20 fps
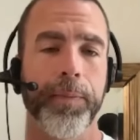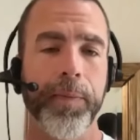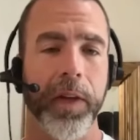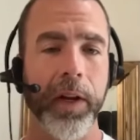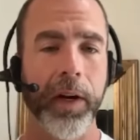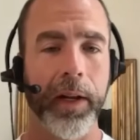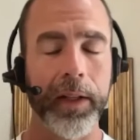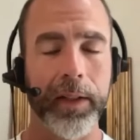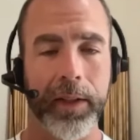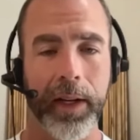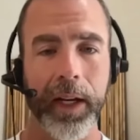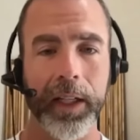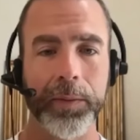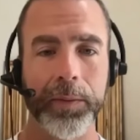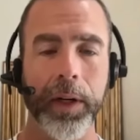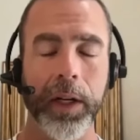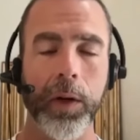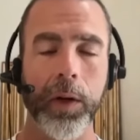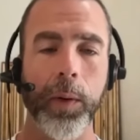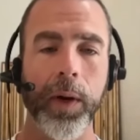You're going to get
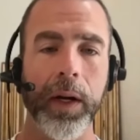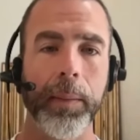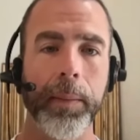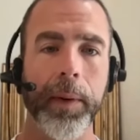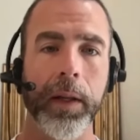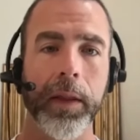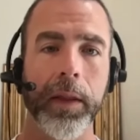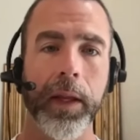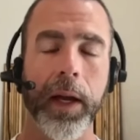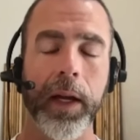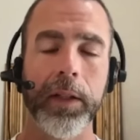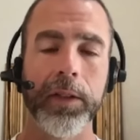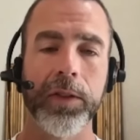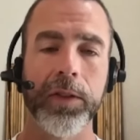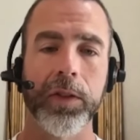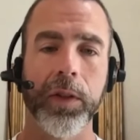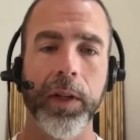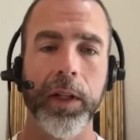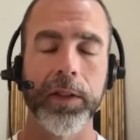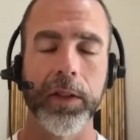taxed pretty quick about that.
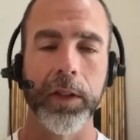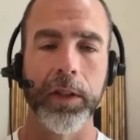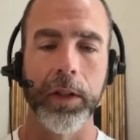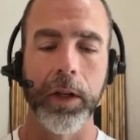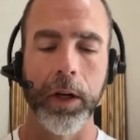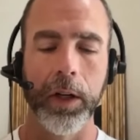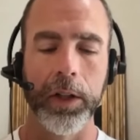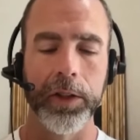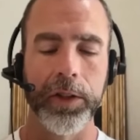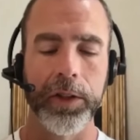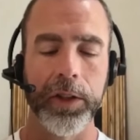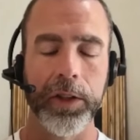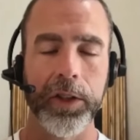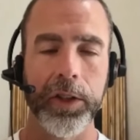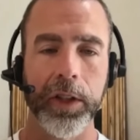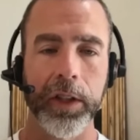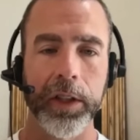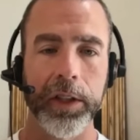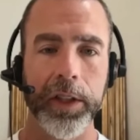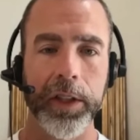So that's going to cost you a
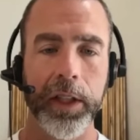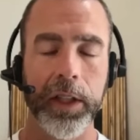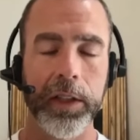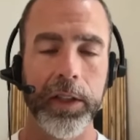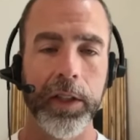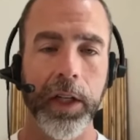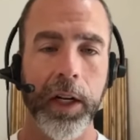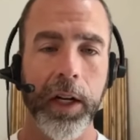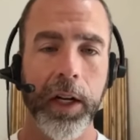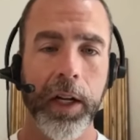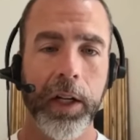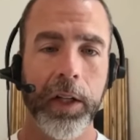chunk of change.